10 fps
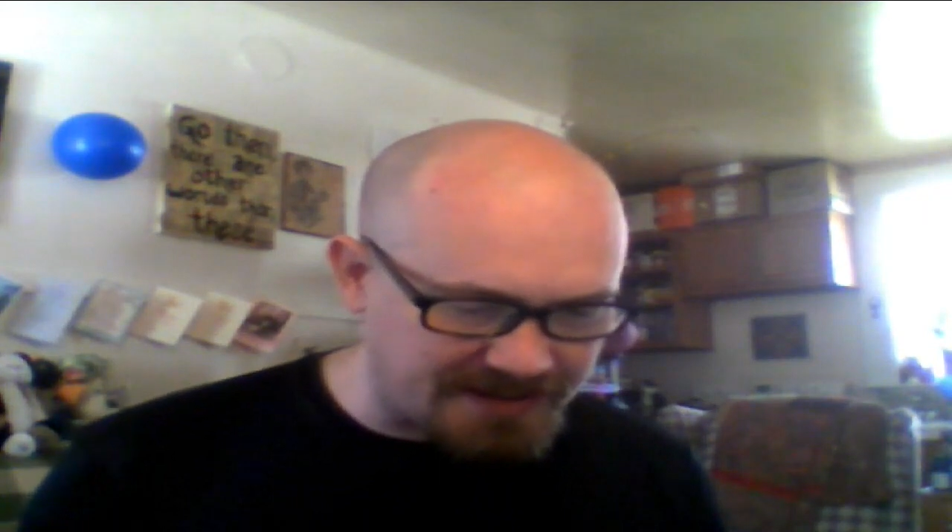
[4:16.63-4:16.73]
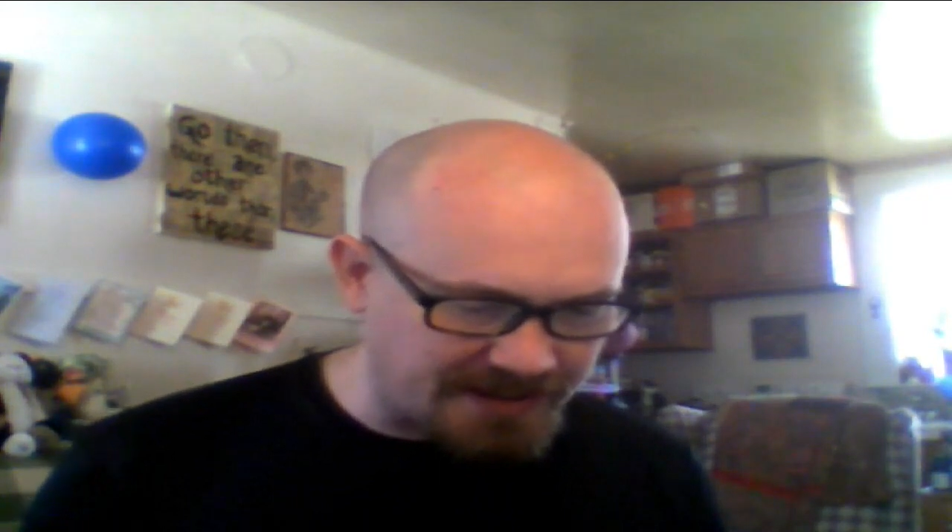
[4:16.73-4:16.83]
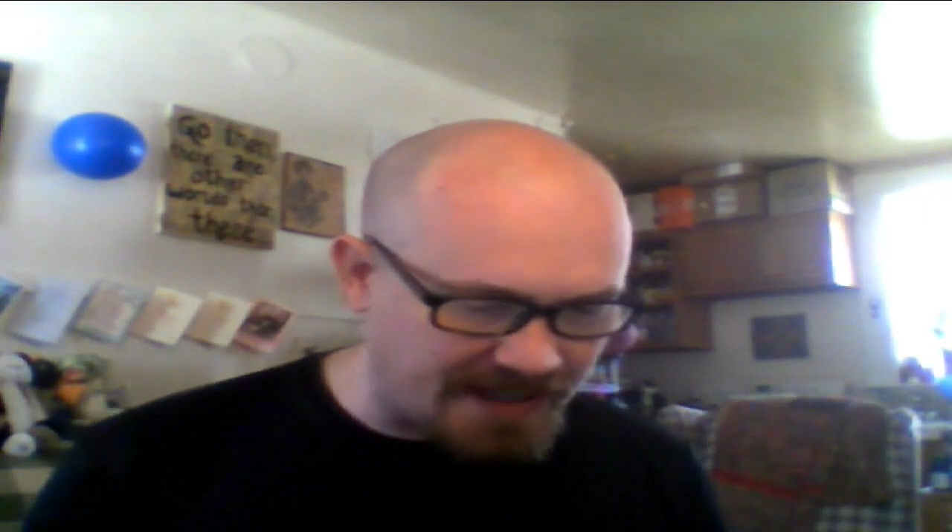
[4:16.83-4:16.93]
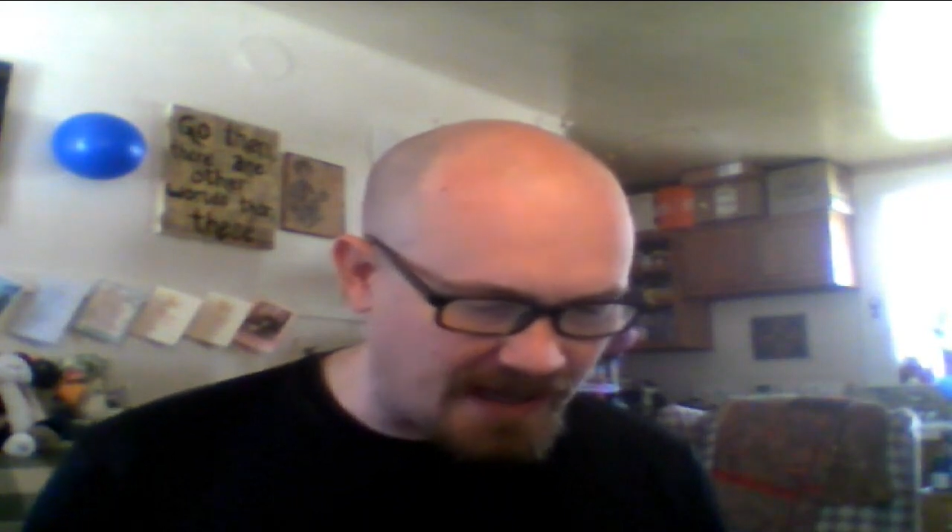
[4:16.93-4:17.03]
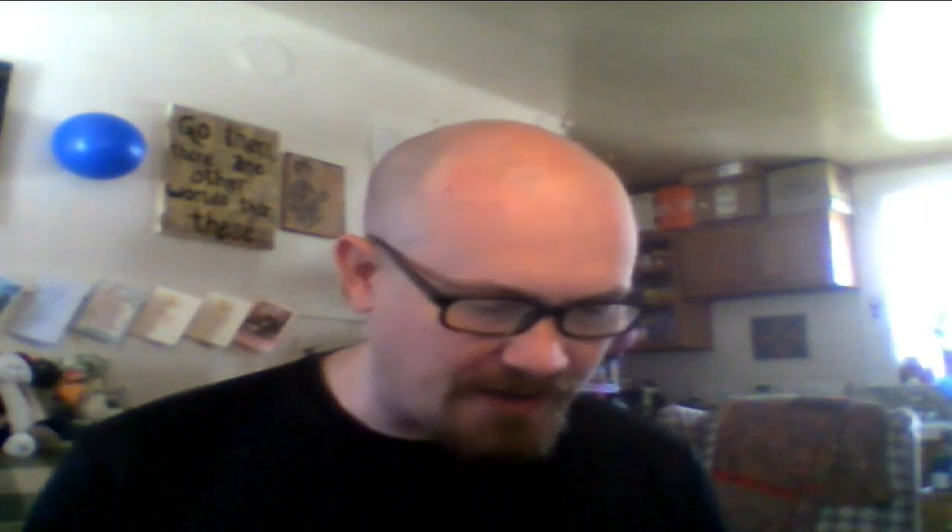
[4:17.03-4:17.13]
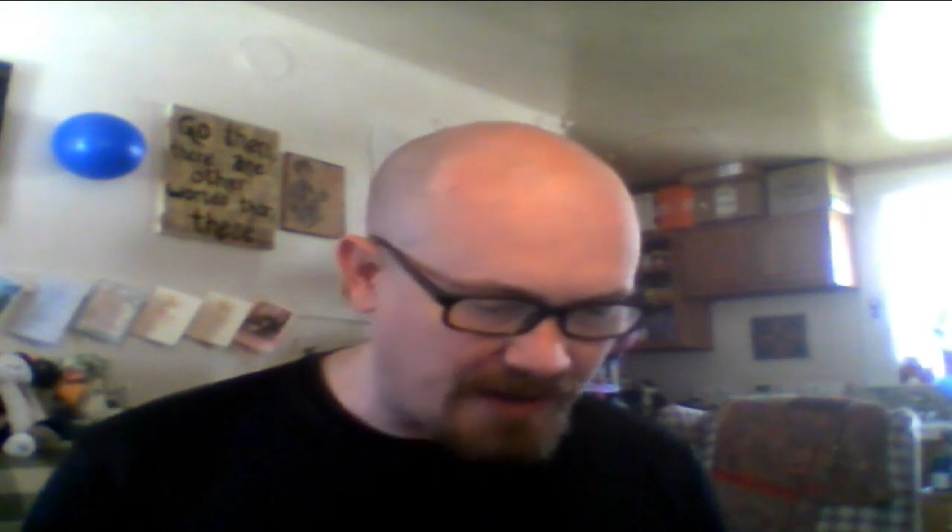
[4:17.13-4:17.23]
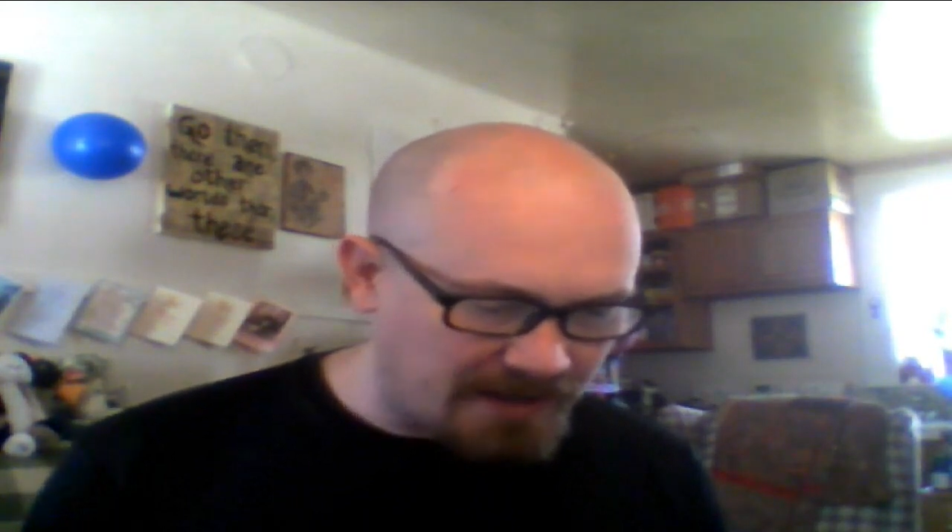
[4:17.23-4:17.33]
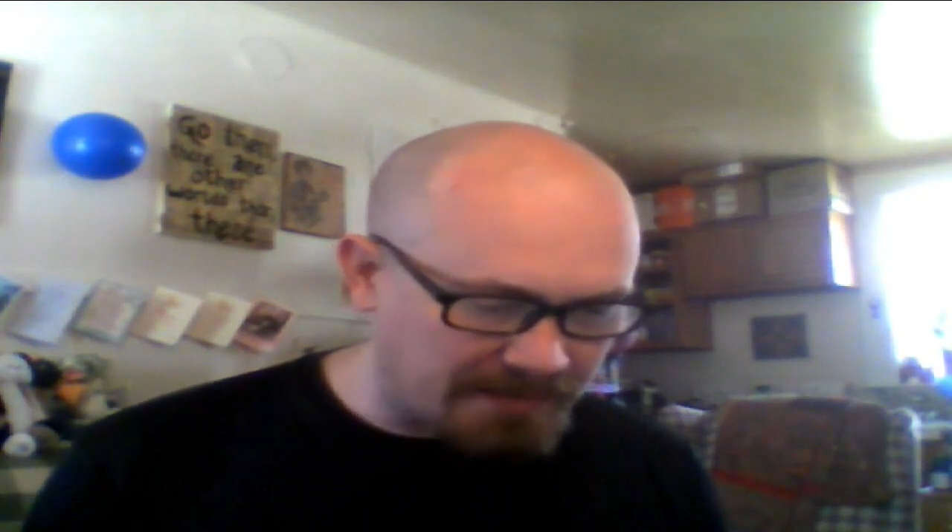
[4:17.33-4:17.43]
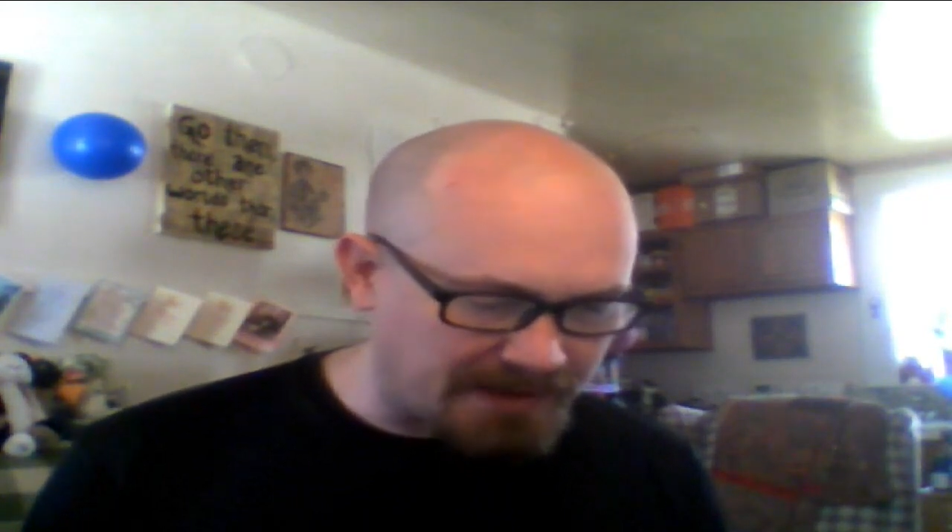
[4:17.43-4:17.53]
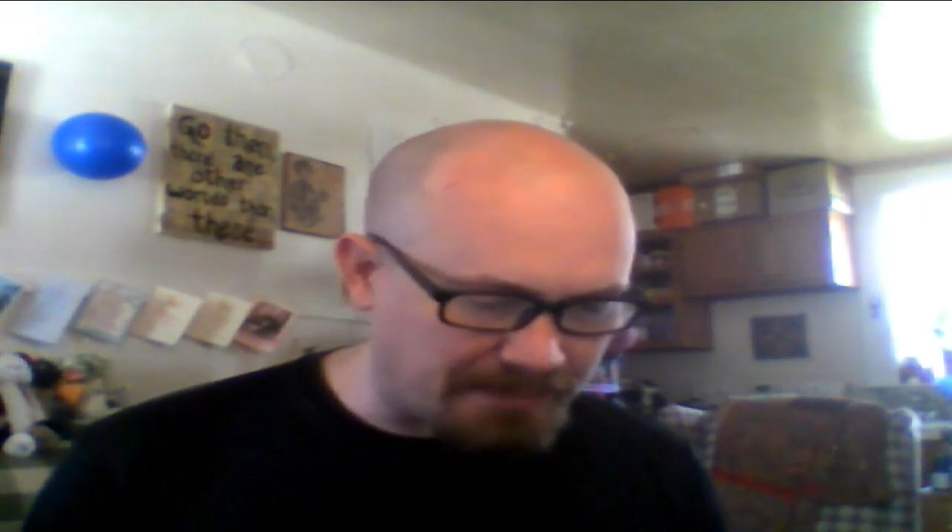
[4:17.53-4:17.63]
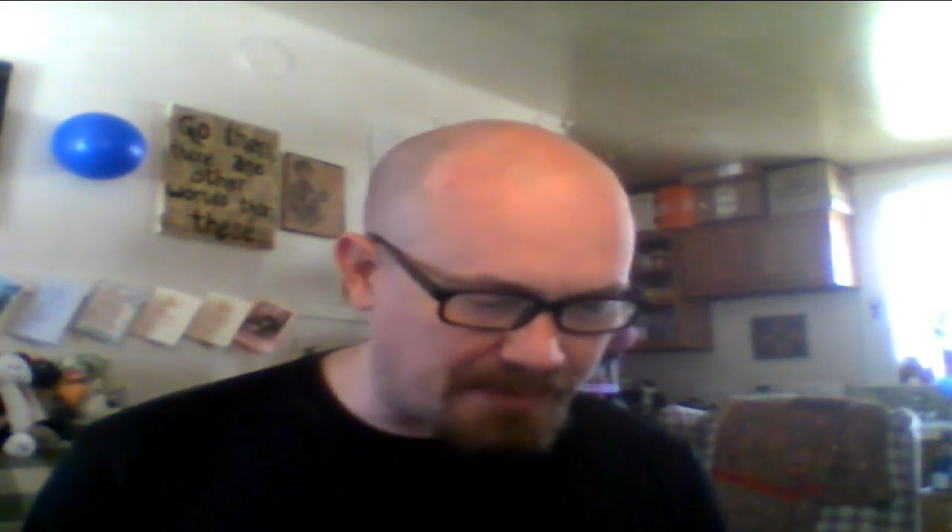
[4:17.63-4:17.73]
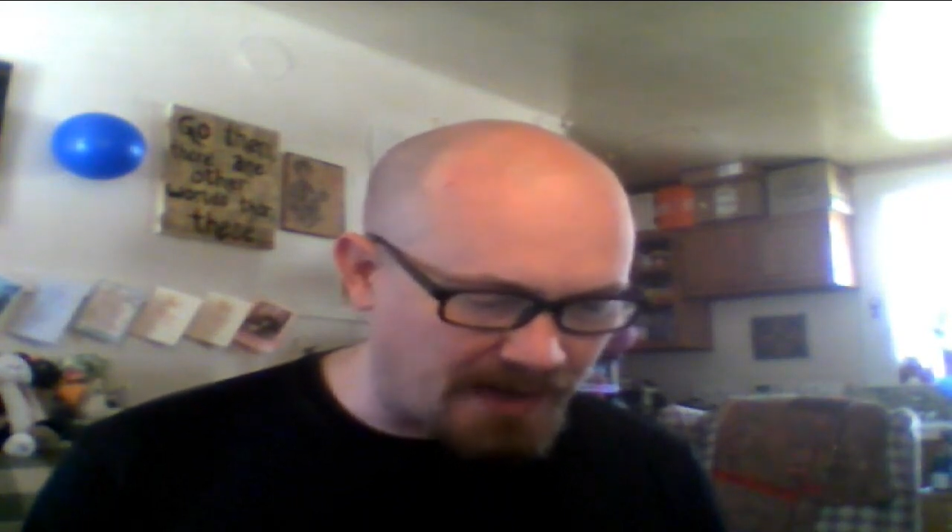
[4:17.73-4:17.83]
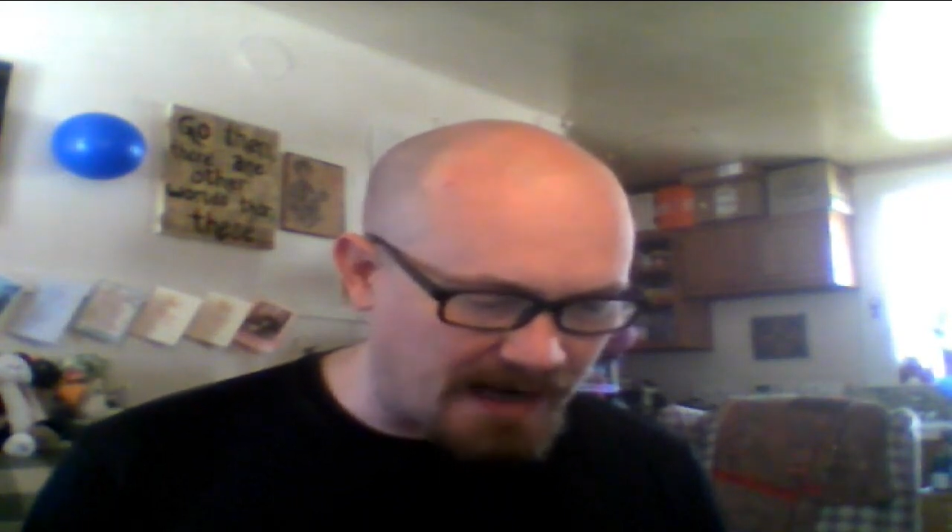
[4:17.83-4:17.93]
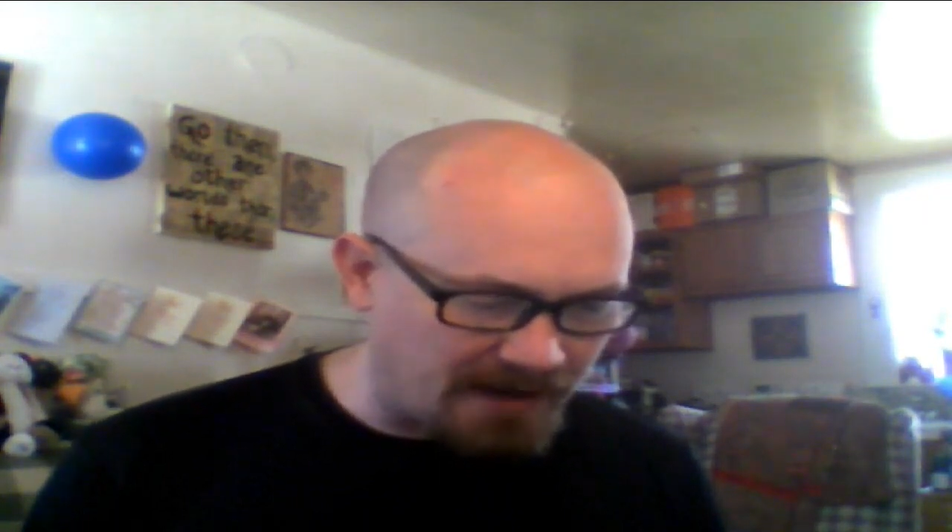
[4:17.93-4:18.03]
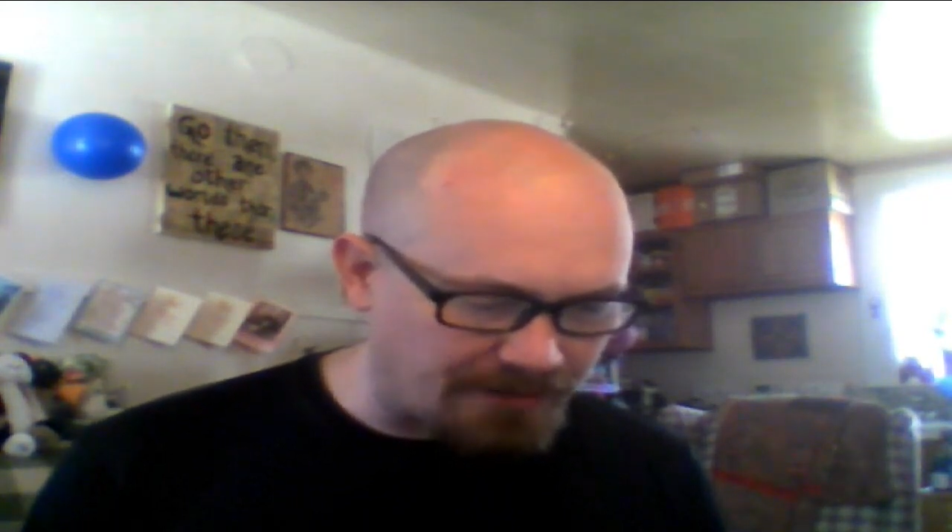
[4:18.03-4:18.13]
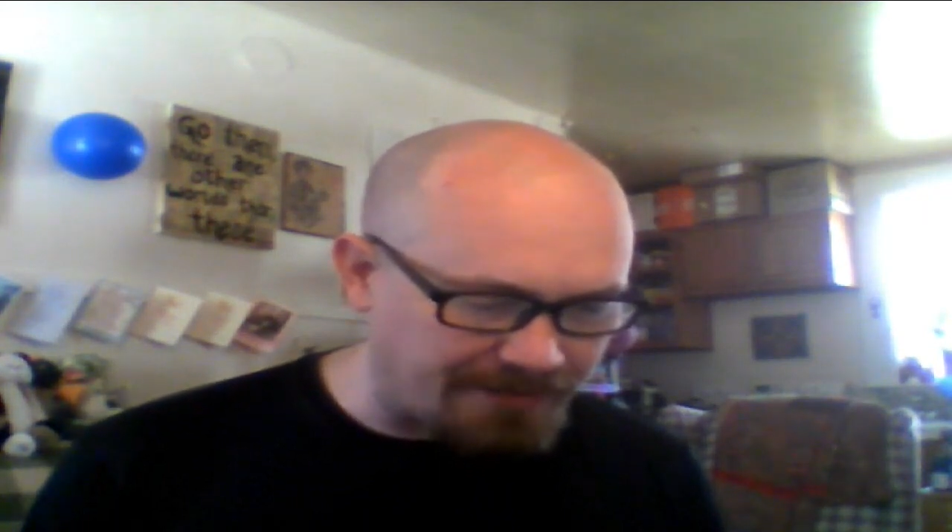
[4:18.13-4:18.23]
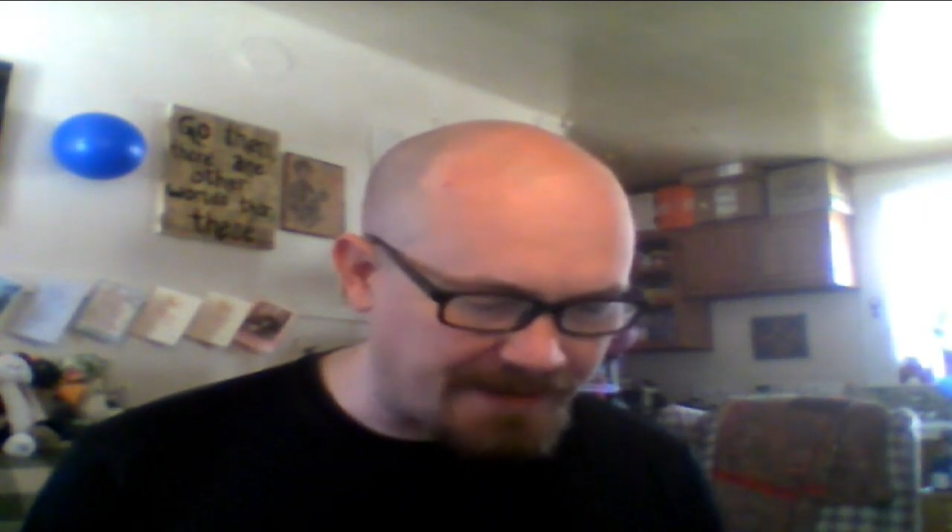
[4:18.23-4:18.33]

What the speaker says: stood out, but the proud,